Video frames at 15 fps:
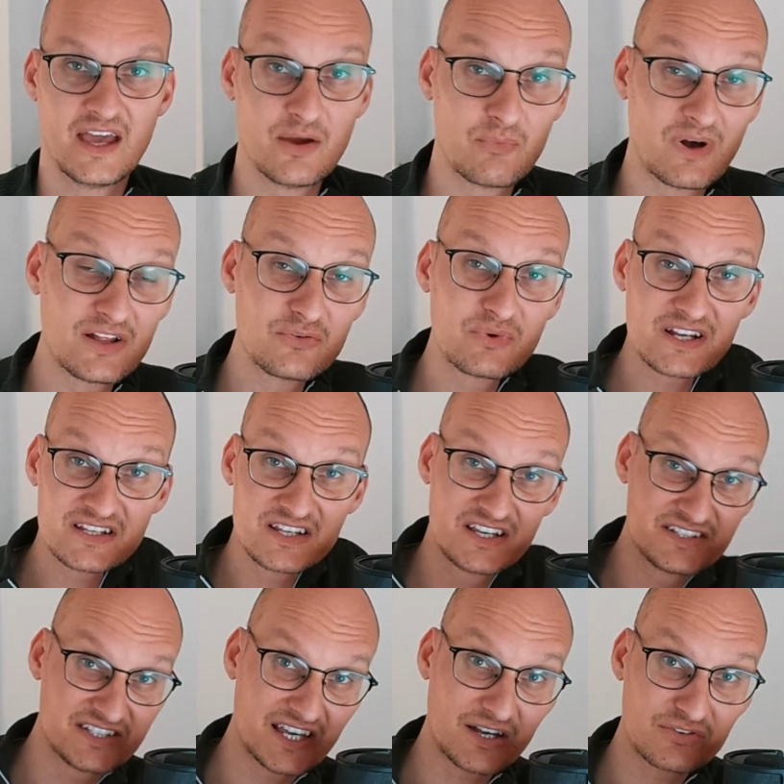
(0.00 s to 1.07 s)
And while you wait,
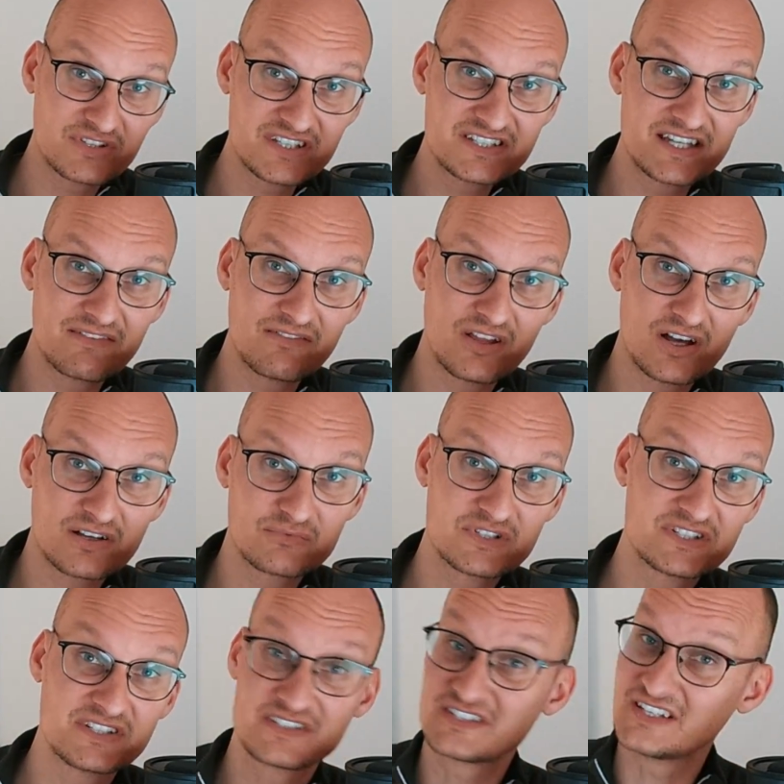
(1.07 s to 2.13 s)
check out this devlog,
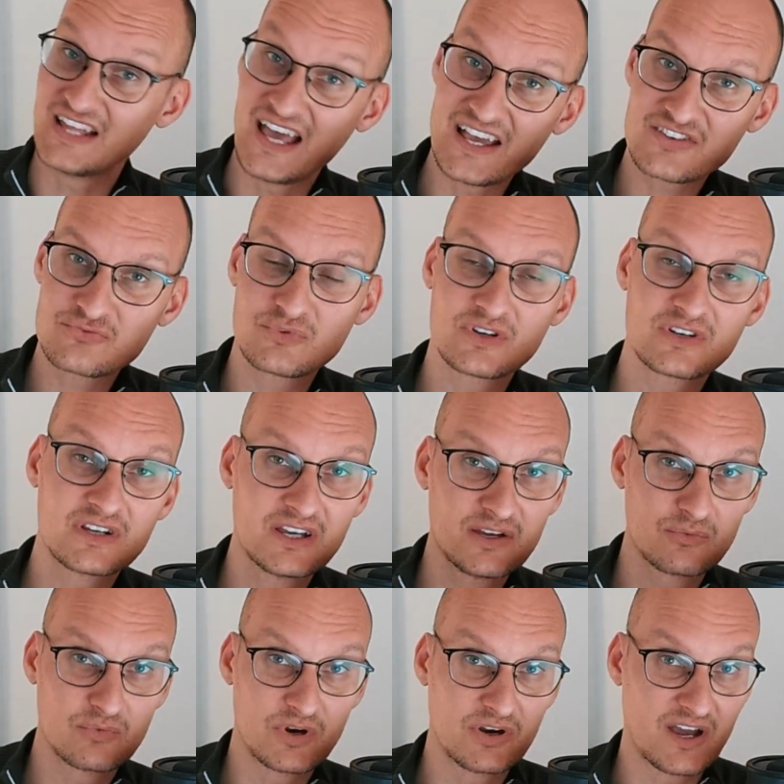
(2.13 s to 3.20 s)
which is the last one,
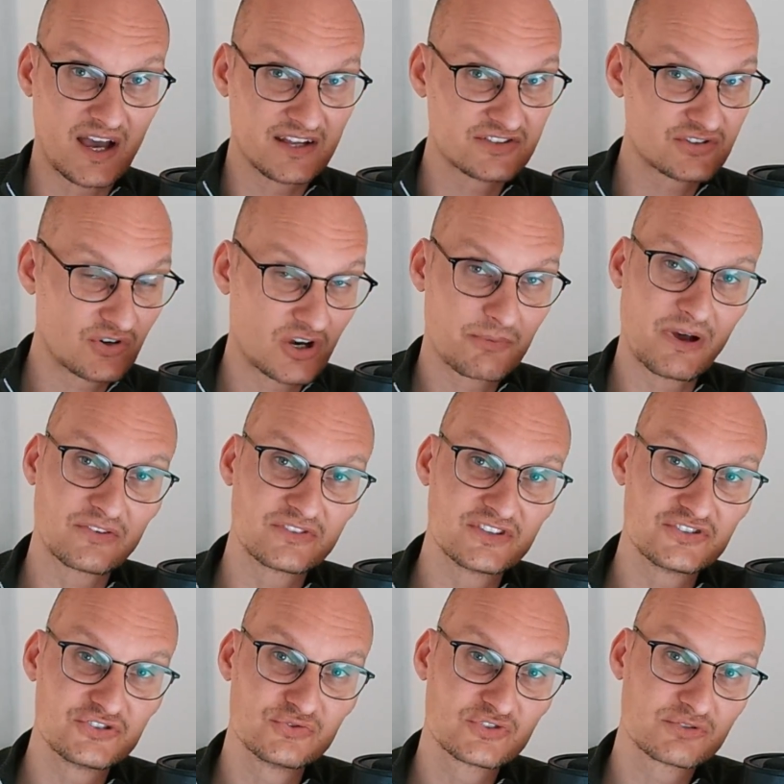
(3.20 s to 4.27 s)
where I talk about
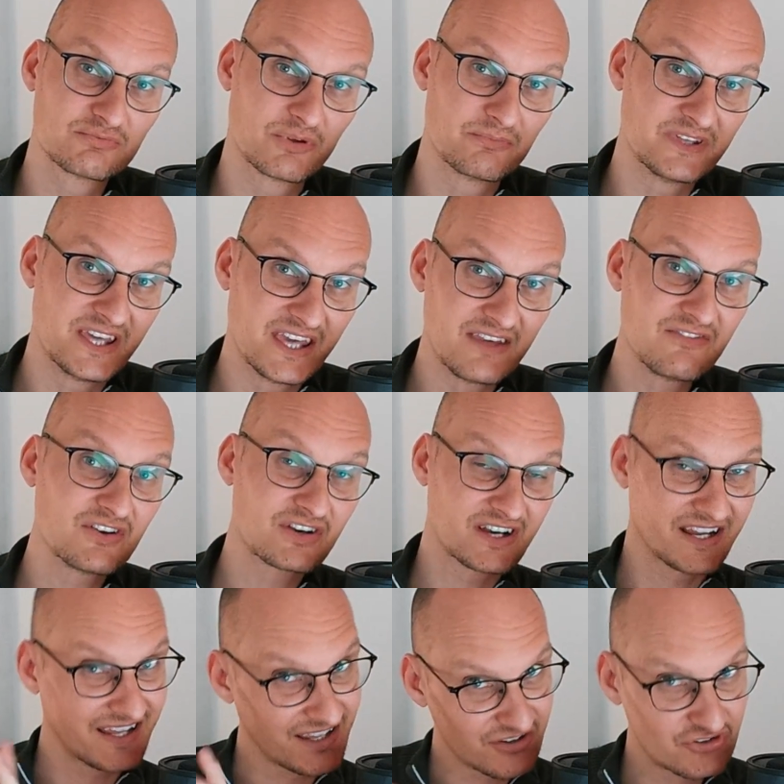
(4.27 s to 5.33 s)
this usable behavior
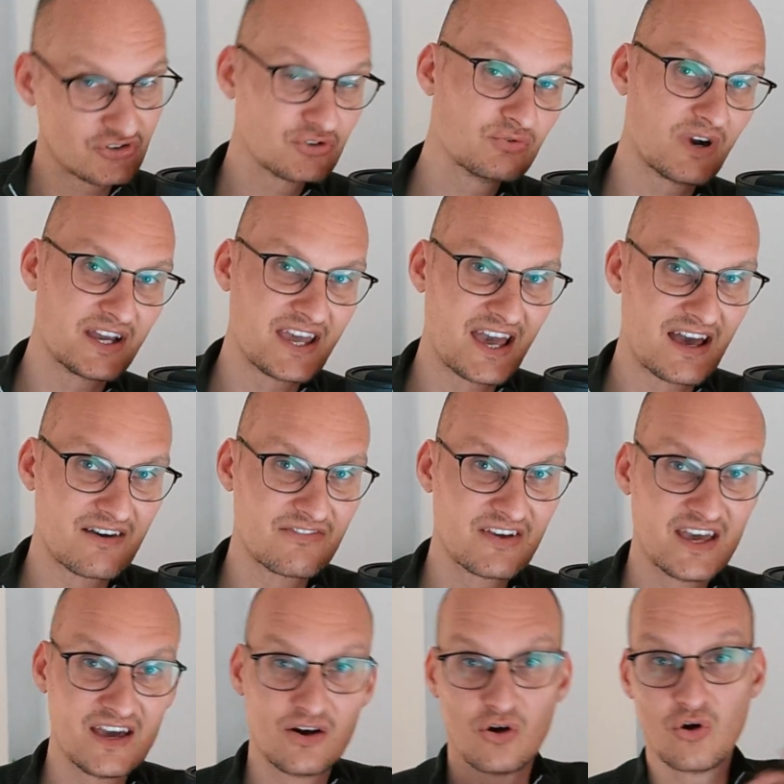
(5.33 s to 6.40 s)
issue I have,
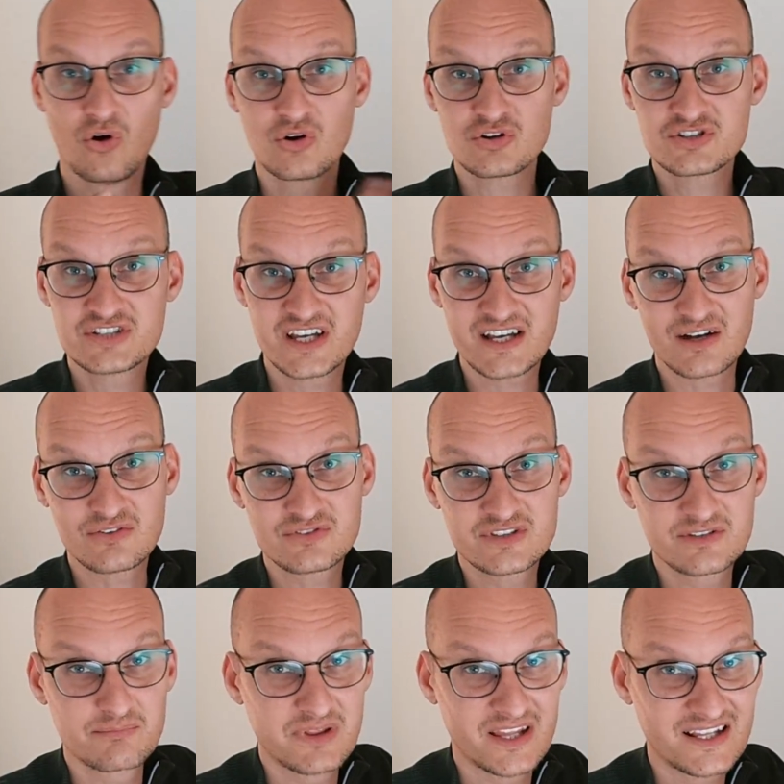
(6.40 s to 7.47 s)
or check out the
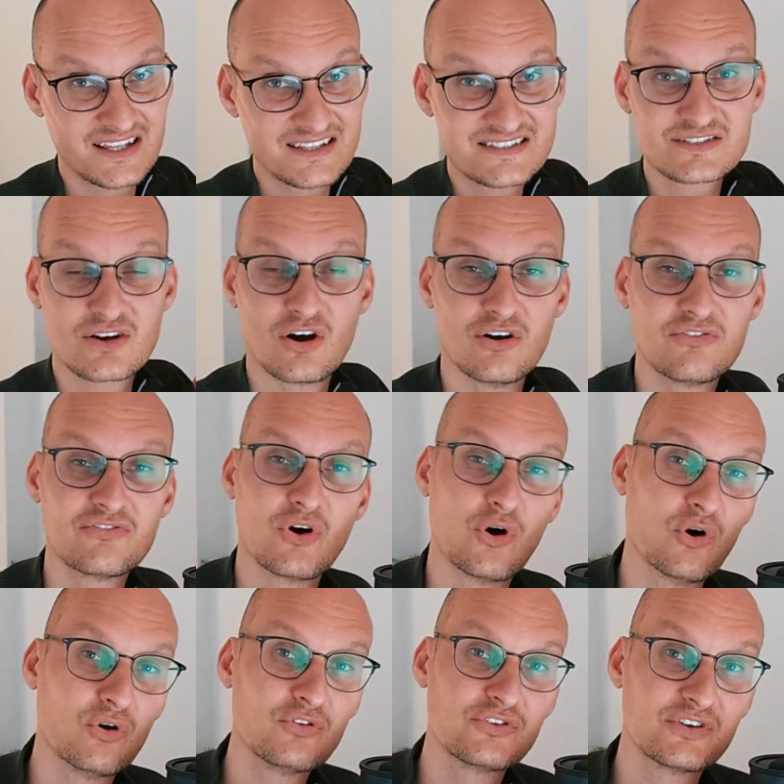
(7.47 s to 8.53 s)
playlist of
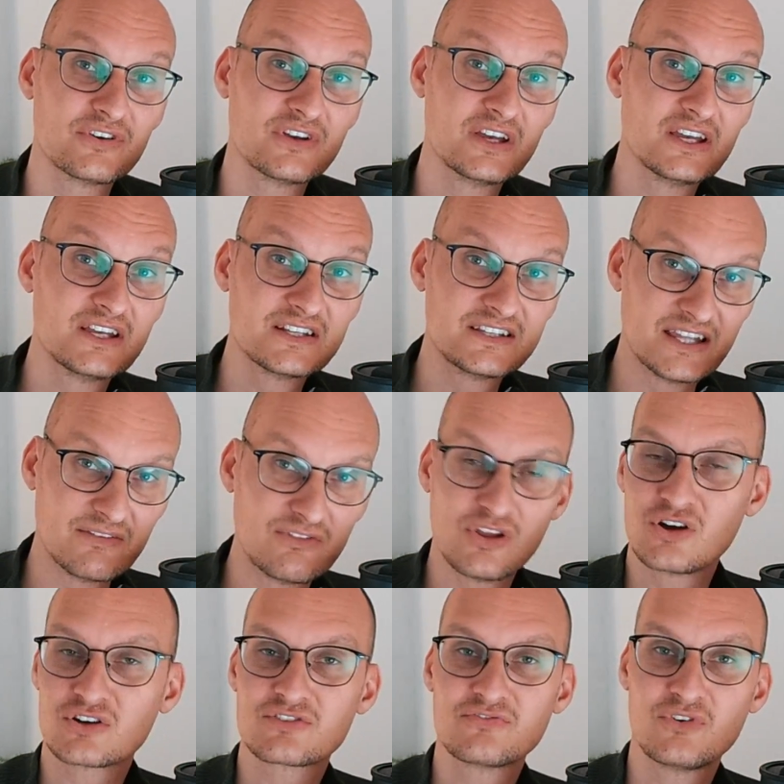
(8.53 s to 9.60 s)
all the
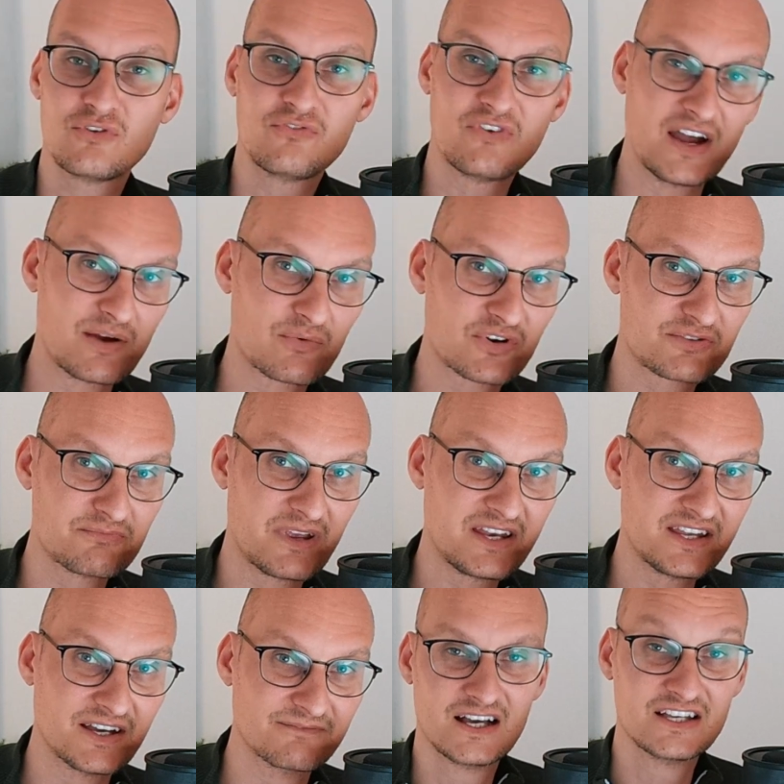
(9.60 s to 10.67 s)
devlogs for Fireworks
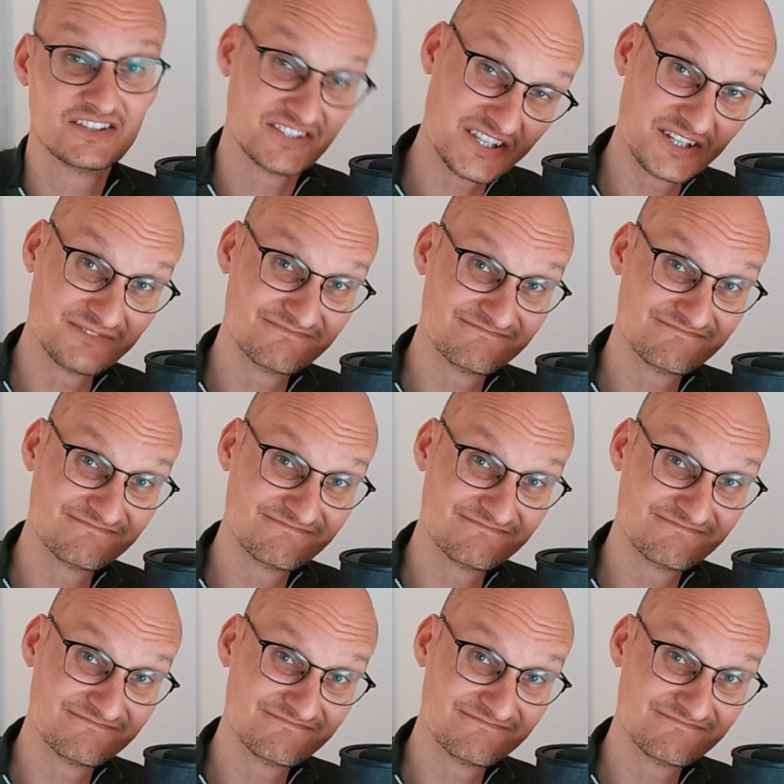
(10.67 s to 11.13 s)
Mania. See ya!